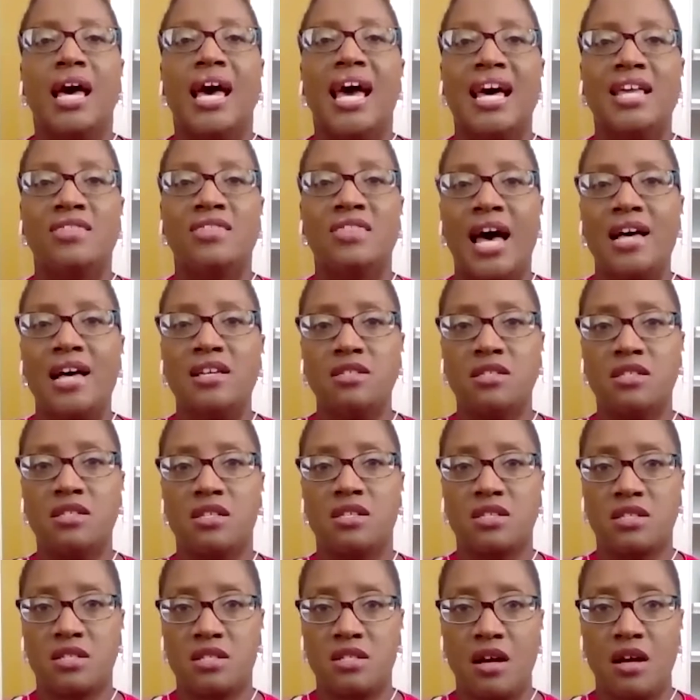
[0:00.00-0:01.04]
And that's
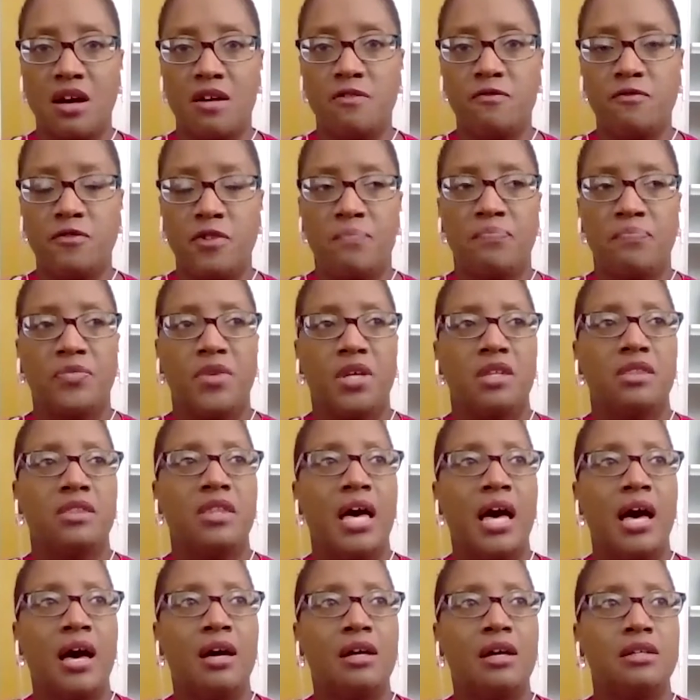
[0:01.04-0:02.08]
the stuff
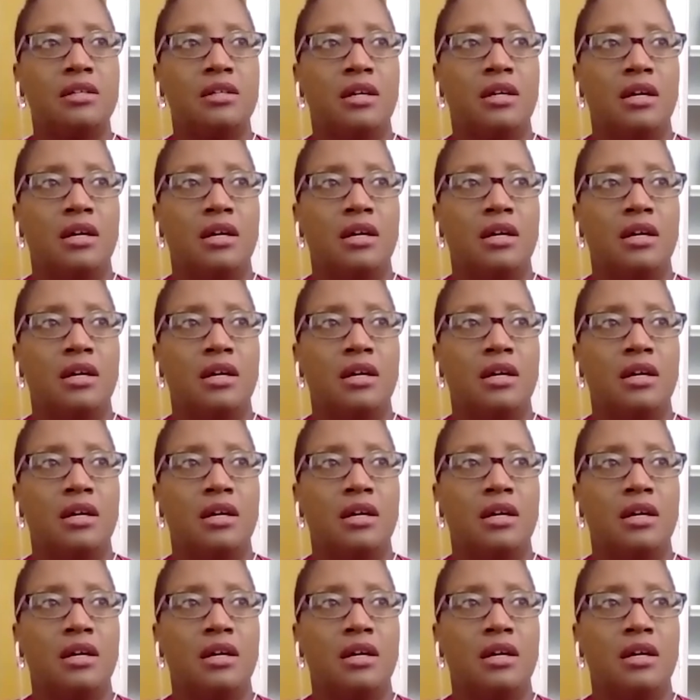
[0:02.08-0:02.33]
that,